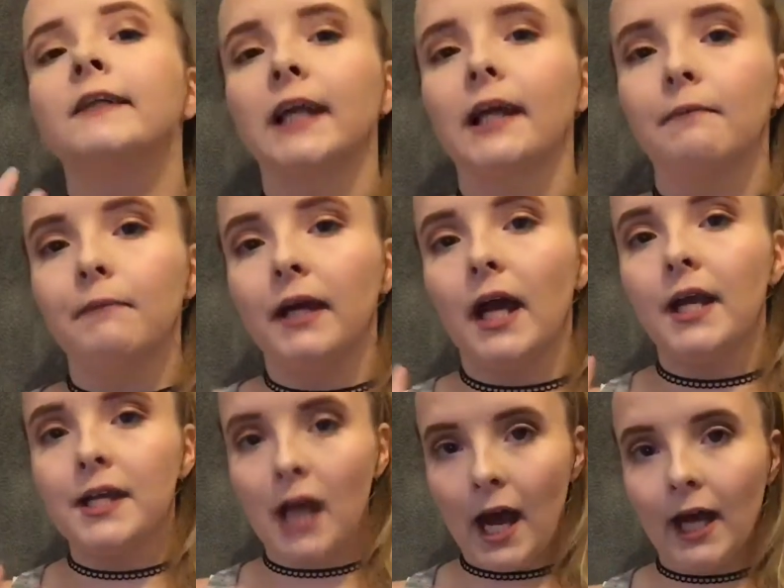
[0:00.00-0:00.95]
to give me a
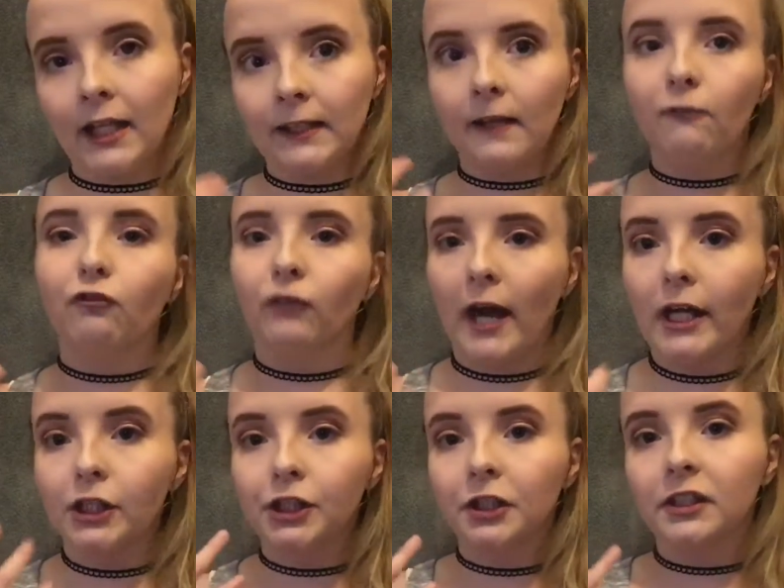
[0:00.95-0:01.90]
nice
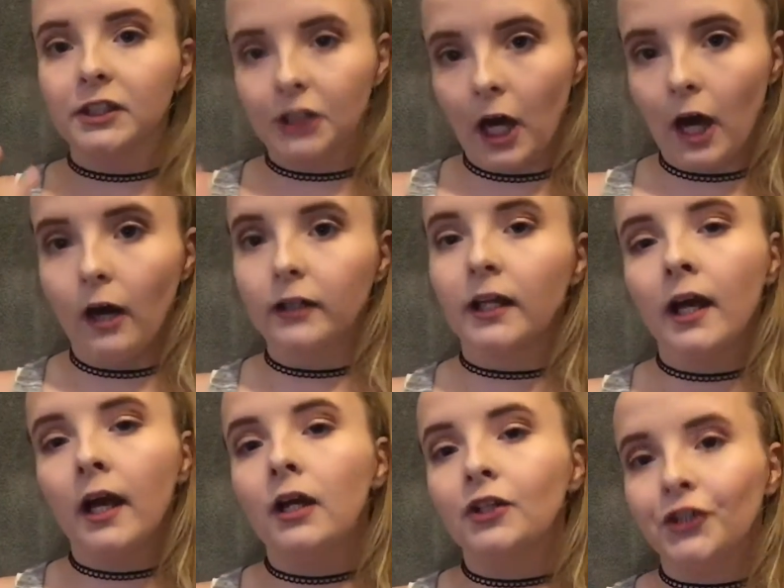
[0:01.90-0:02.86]
fresh start
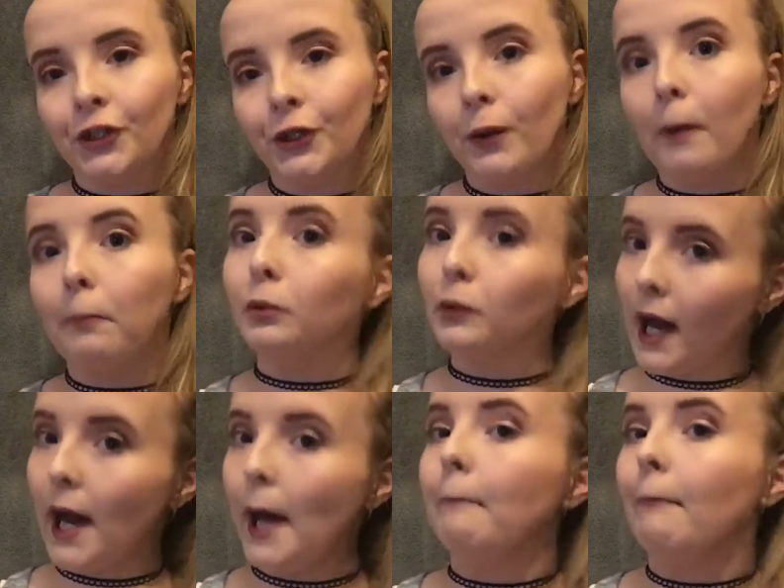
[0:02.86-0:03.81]
to
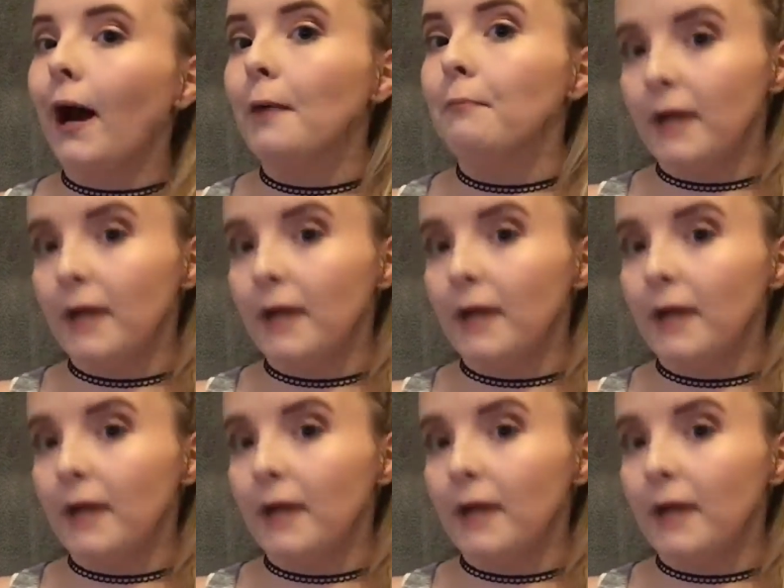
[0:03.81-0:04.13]
apply my